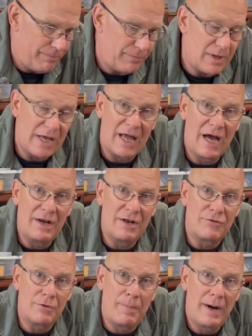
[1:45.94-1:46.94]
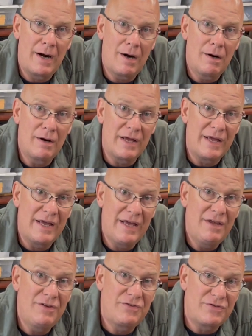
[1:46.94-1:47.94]
He got in disrepair.
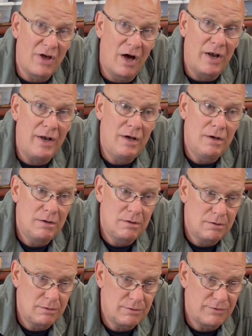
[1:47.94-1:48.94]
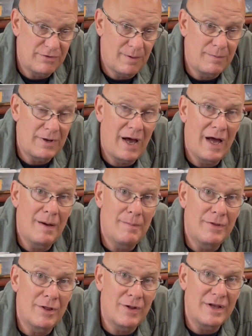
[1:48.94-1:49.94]
His son, sometime
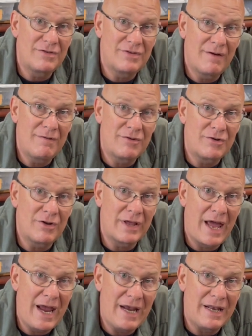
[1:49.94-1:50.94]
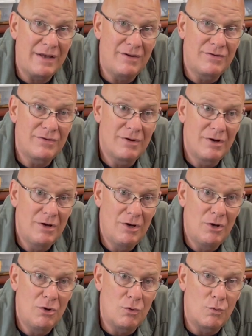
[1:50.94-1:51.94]
in the late 70s, early 80s,
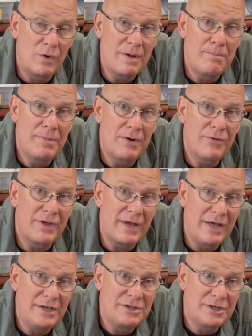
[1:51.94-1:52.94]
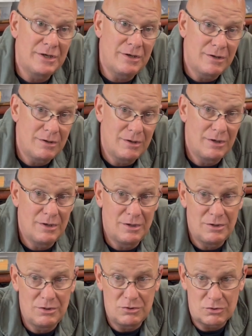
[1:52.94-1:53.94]
rebuilt the engine,
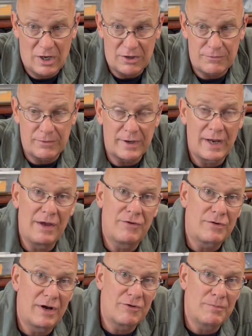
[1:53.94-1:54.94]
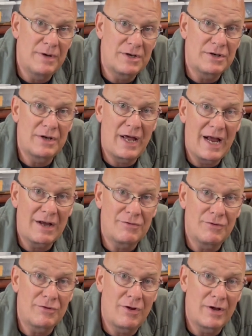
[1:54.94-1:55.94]
transfer case, transmission,
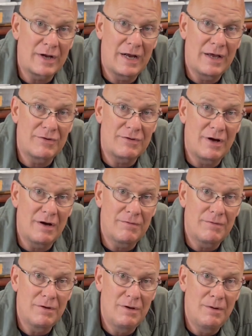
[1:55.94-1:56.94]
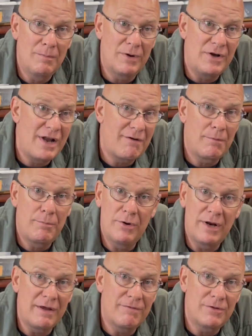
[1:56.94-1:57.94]
axles, all that kind of stuff, but never
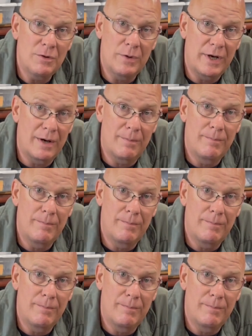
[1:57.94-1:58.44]
put any fluid in them